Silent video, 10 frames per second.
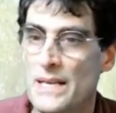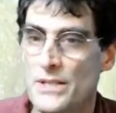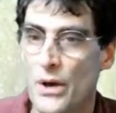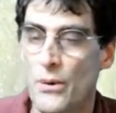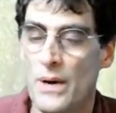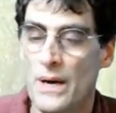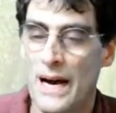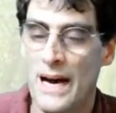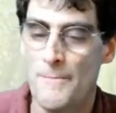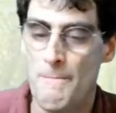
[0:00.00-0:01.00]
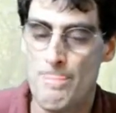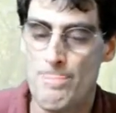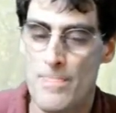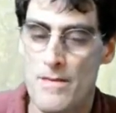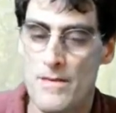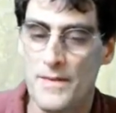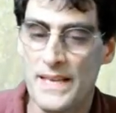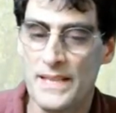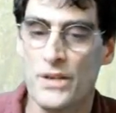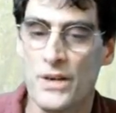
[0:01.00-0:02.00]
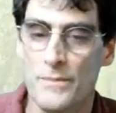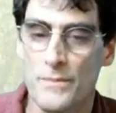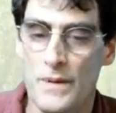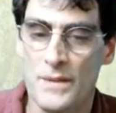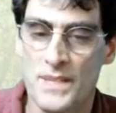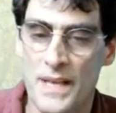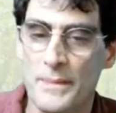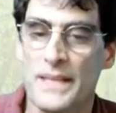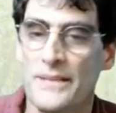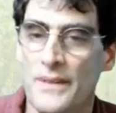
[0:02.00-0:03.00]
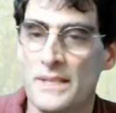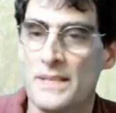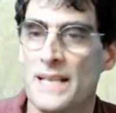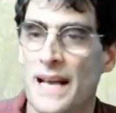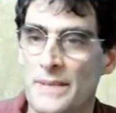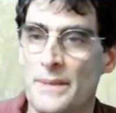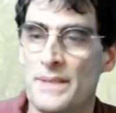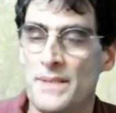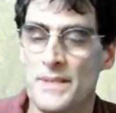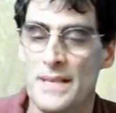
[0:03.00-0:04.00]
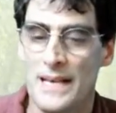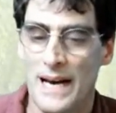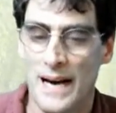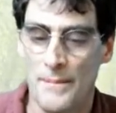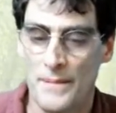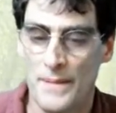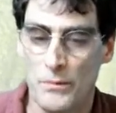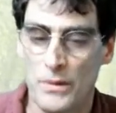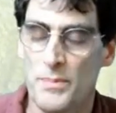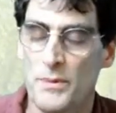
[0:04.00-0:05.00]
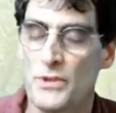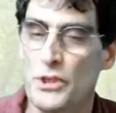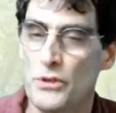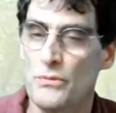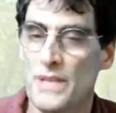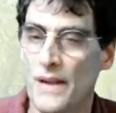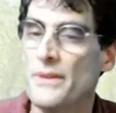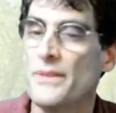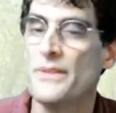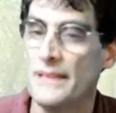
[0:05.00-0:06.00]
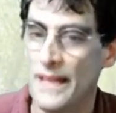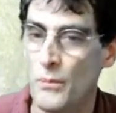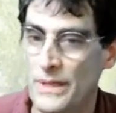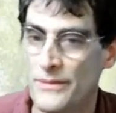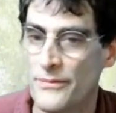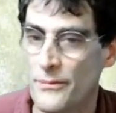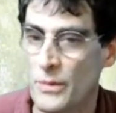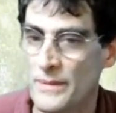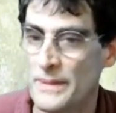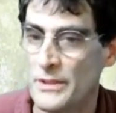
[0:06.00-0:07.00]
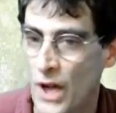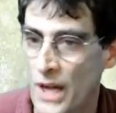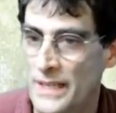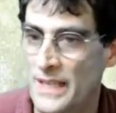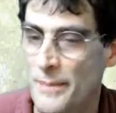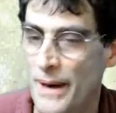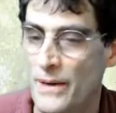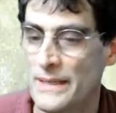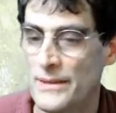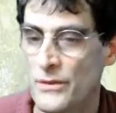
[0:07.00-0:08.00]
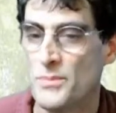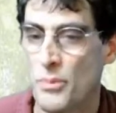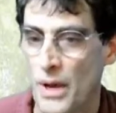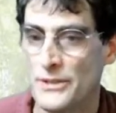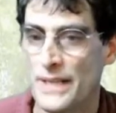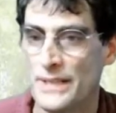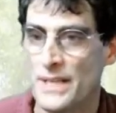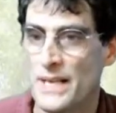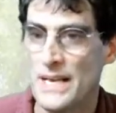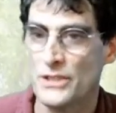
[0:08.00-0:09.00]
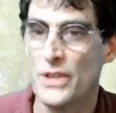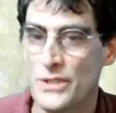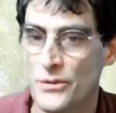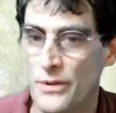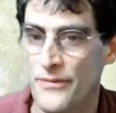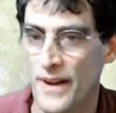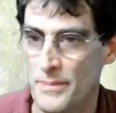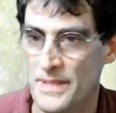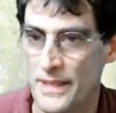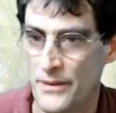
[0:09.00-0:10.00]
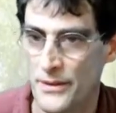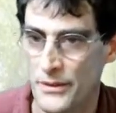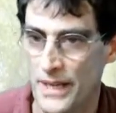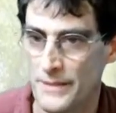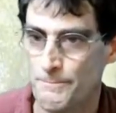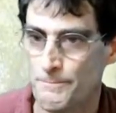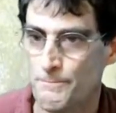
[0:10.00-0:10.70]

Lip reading: So these are summative assignments that are really supposed to use everything that we've been talking about in those projects. So that's 35% of their grade.